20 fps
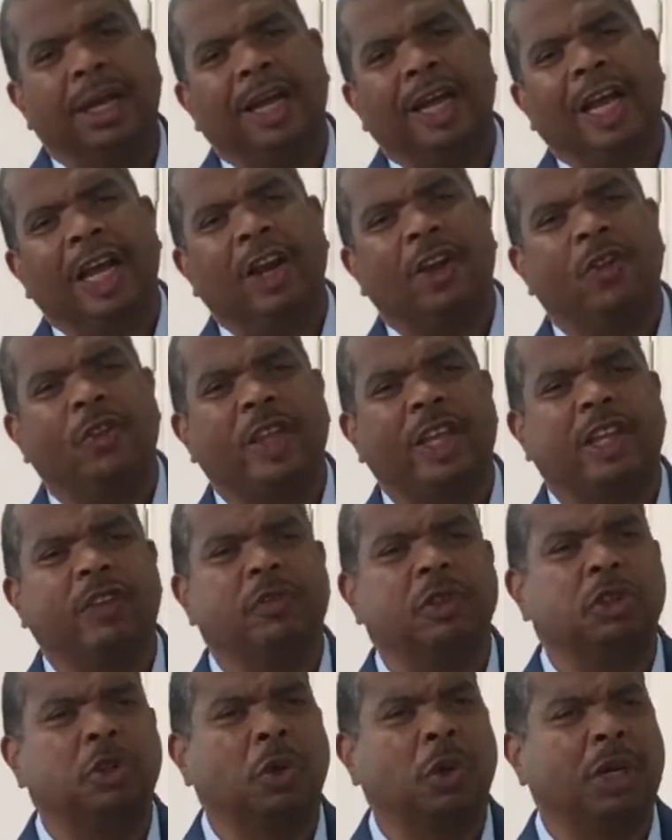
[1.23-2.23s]
Hello, thank you
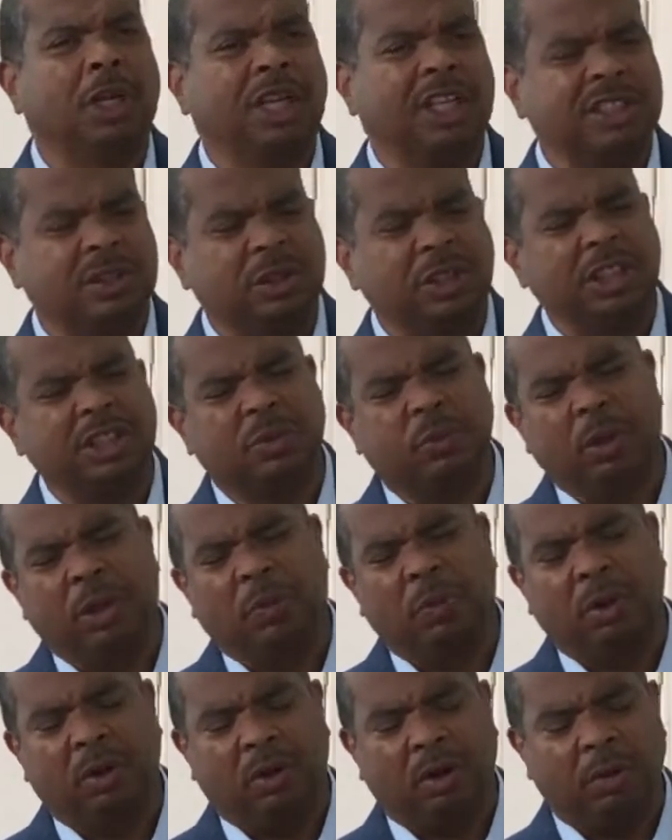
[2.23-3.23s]
for joining us. This week
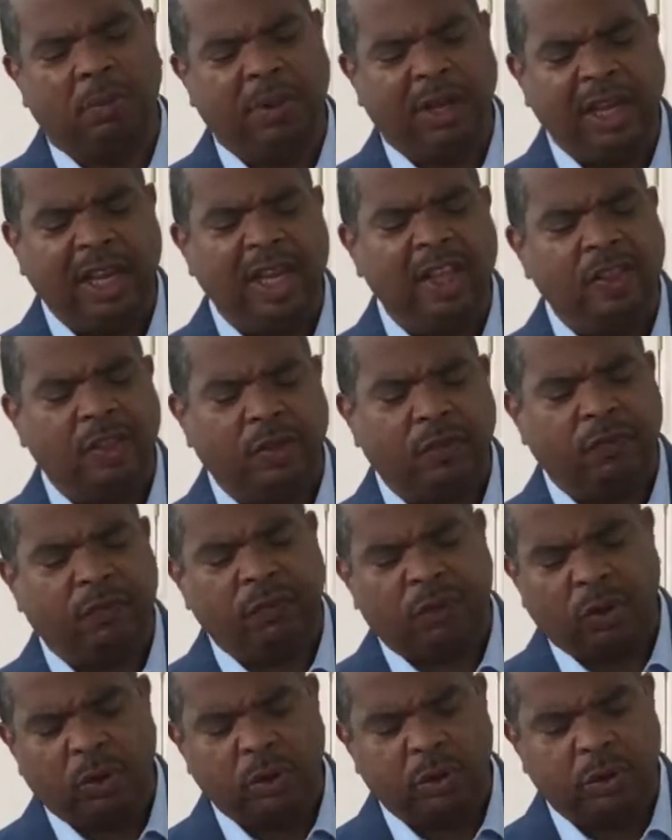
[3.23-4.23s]
we're going to be in the
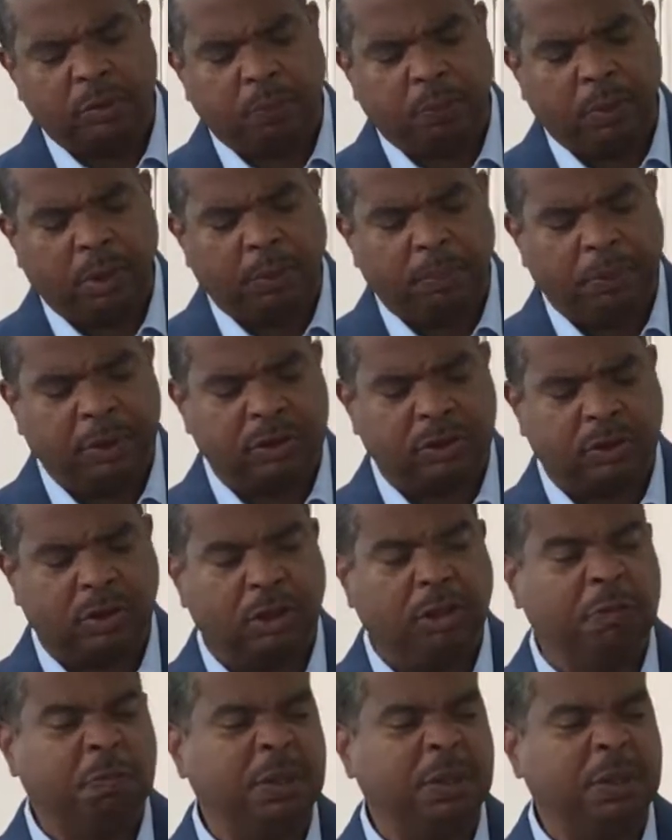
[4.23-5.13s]
first epistle of